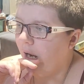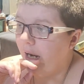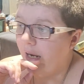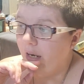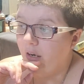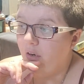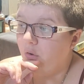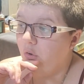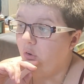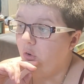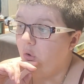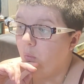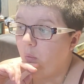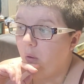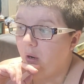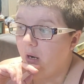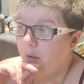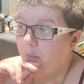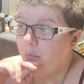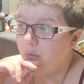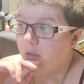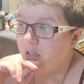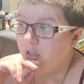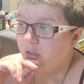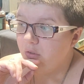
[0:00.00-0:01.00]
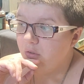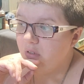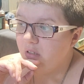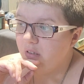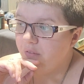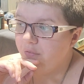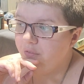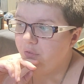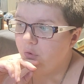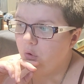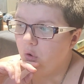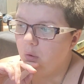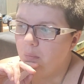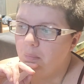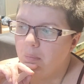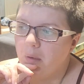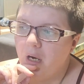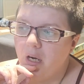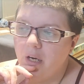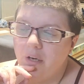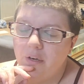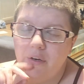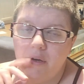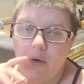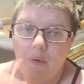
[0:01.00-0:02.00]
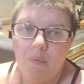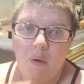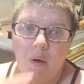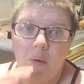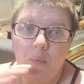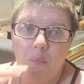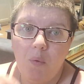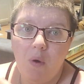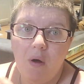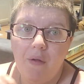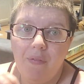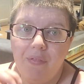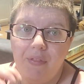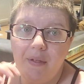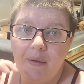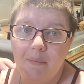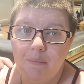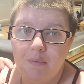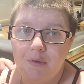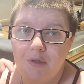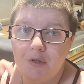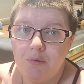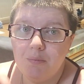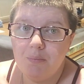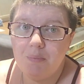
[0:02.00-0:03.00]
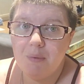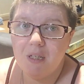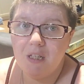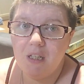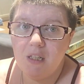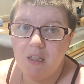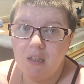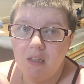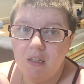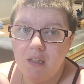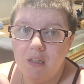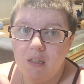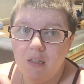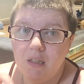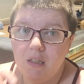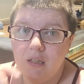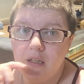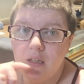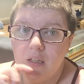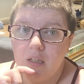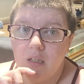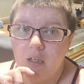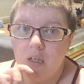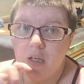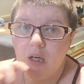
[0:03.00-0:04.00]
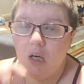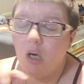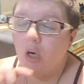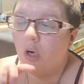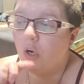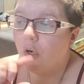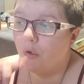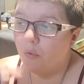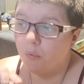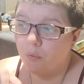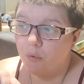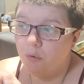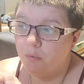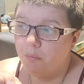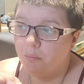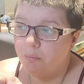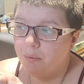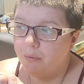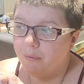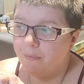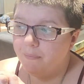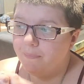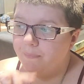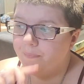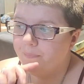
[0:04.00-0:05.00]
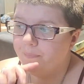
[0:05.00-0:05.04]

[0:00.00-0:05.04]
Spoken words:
I don't know what I would use them for, but I know I want them to be a group.